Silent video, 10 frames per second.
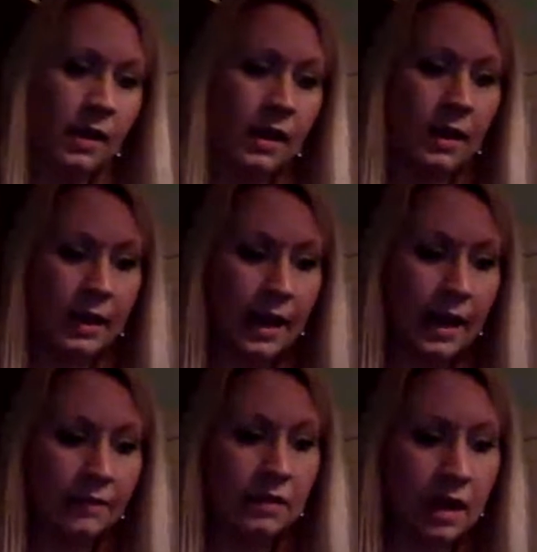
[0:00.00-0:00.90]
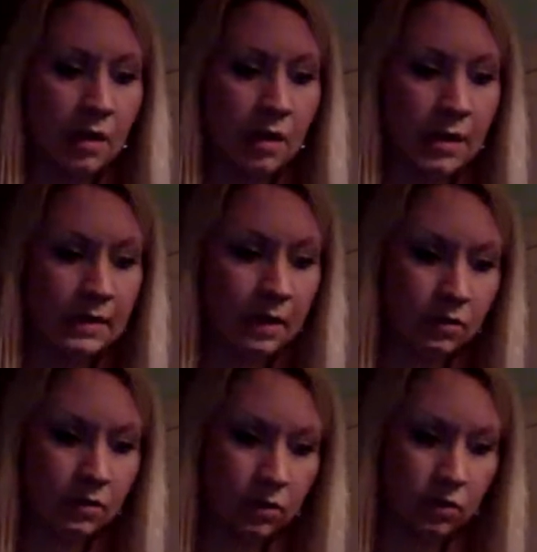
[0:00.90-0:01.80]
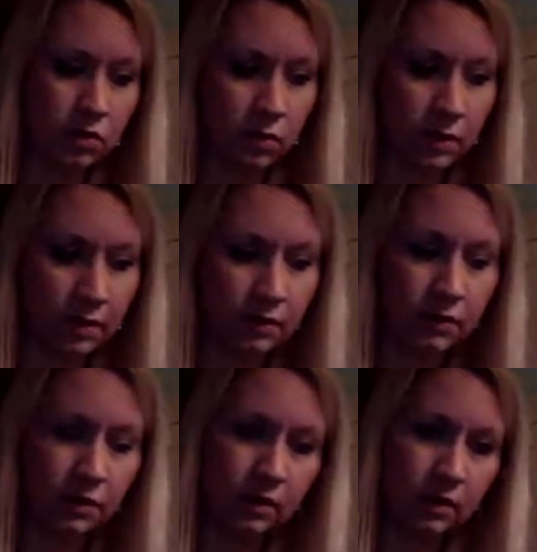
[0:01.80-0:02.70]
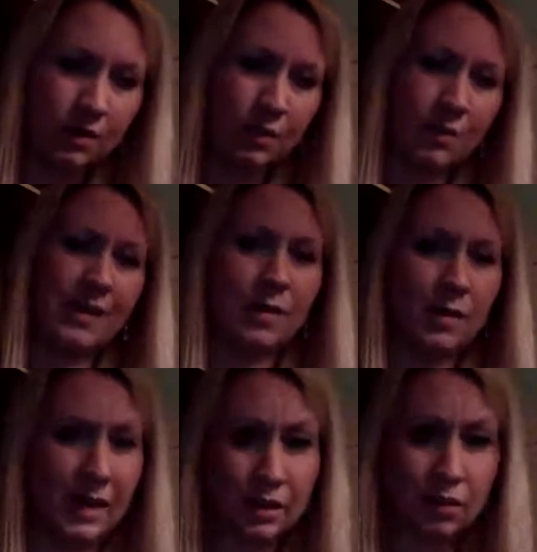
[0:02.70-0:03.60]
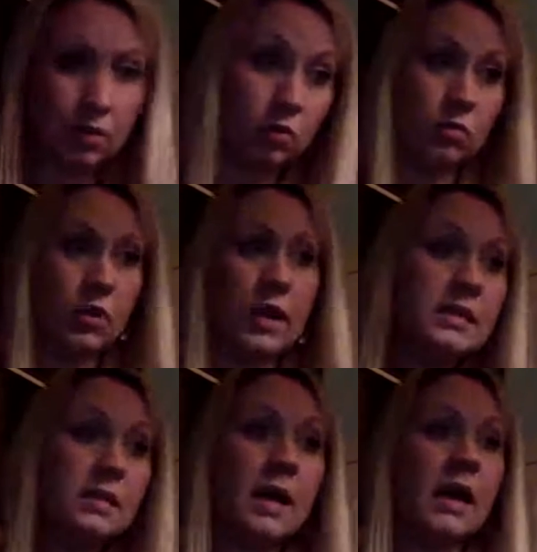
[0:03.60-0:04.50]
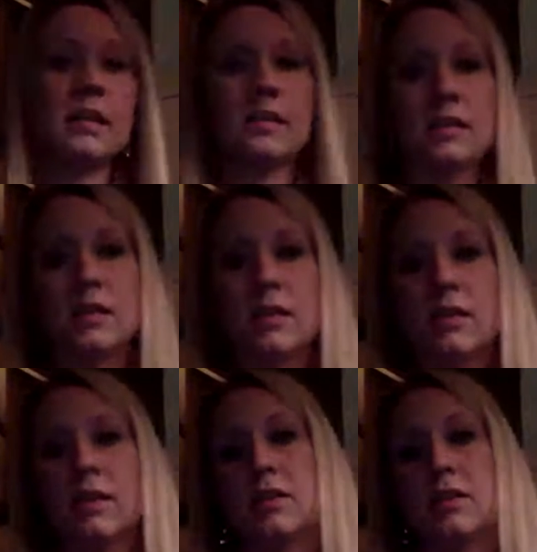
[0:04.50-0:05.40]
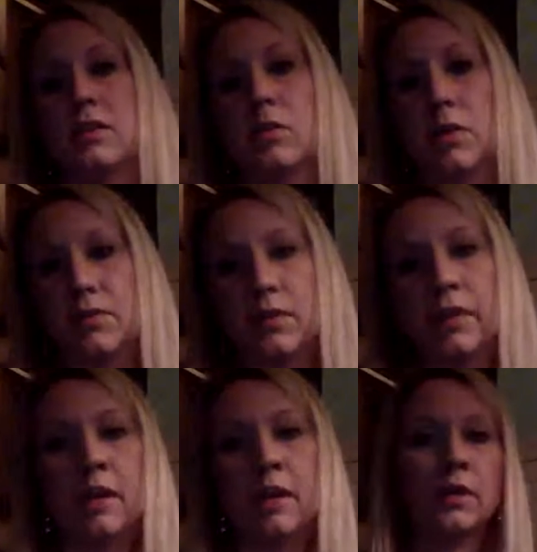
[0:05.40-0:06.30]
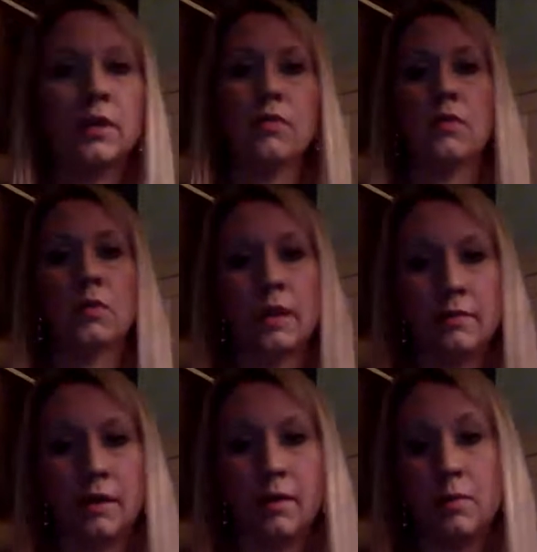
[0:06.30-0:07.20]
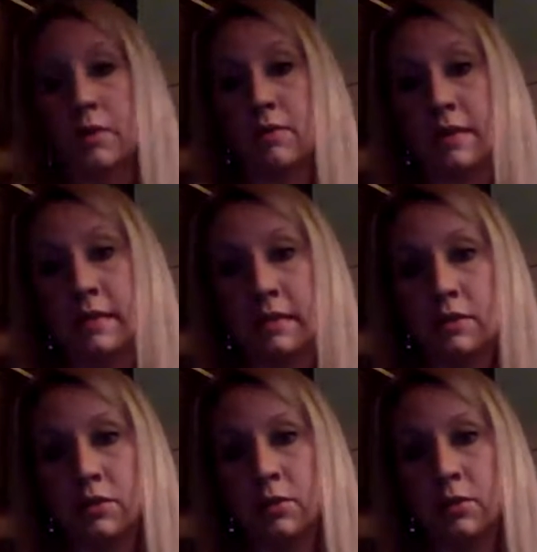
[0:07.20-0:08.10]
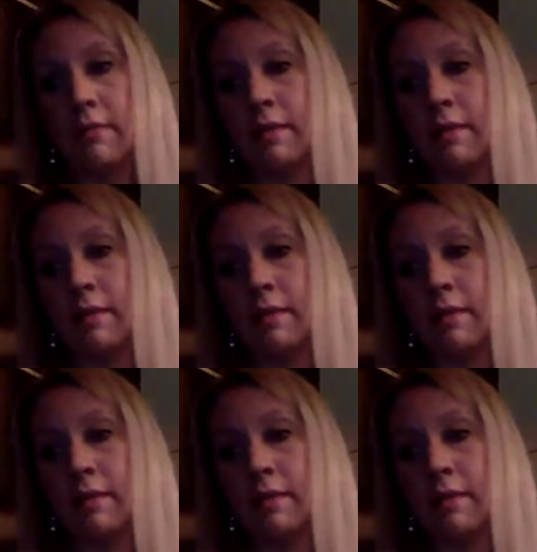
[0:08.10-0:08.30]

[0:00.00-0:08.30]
And I kind of allow myself to sort of, without getting too crazy about it, to sort of feel that grief over whatever I need to. And